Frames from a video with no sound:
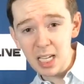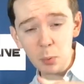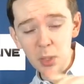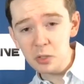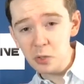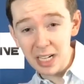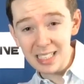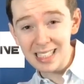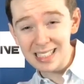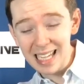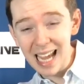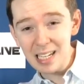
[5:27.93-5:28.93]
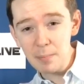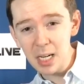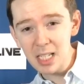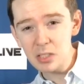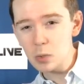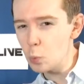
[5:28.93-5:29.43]
Take away the credits, it's 90
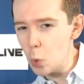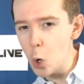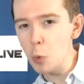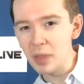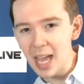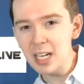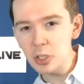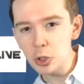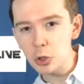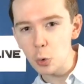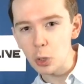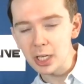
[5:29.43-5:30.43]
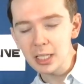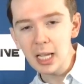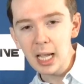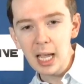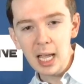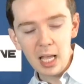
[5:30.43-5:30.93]
minutes? Whoa, that is short.
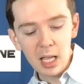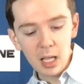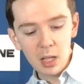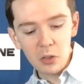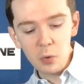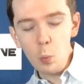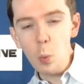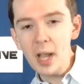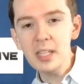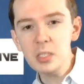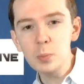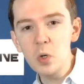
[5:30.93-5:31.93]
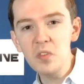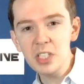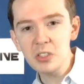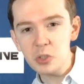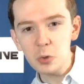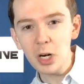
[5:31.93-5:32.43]
The way this
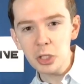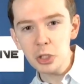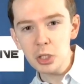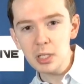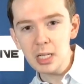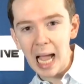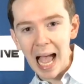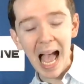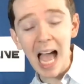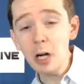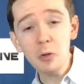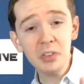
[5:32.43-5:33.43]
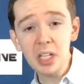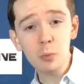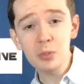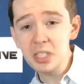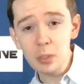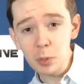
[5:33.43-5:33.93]
movie is structured, I don't
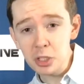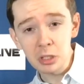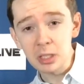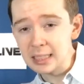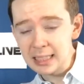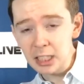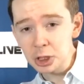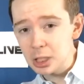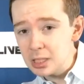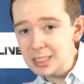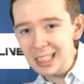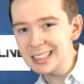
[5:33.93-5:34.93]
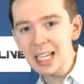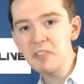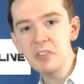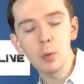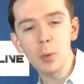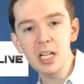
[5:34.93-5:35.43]
think was the original intention. Does
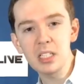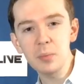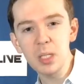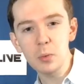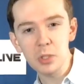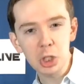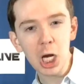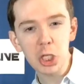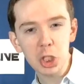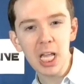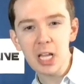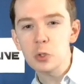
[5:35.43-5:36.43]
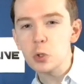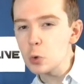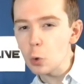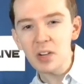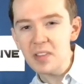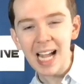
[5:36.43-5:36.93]
not feel right to me, with Josh Gad
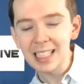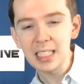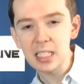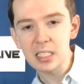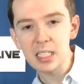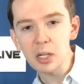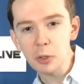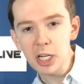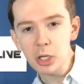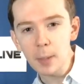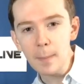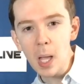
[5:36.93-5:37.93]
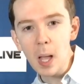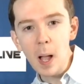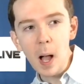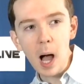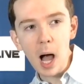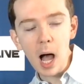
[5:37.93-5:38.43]
sort of acting as narrator.
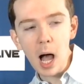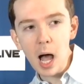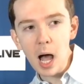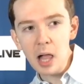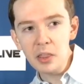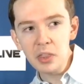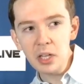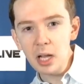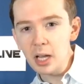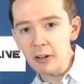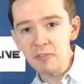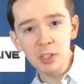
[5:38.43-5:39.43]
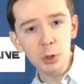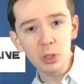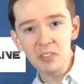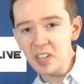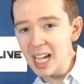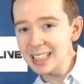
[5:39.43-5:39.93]
The
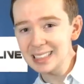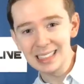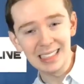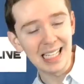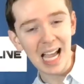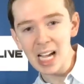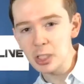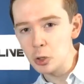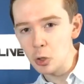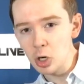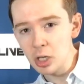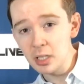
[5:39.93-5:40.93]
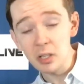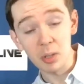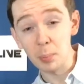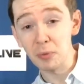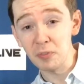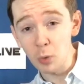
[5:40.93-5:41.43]
visual effects, not good.
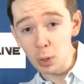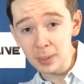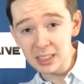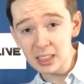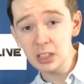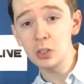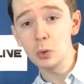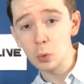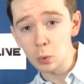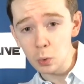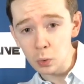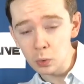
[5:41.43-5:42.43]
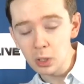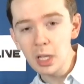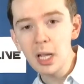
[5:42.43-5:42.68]
The performances, ooh.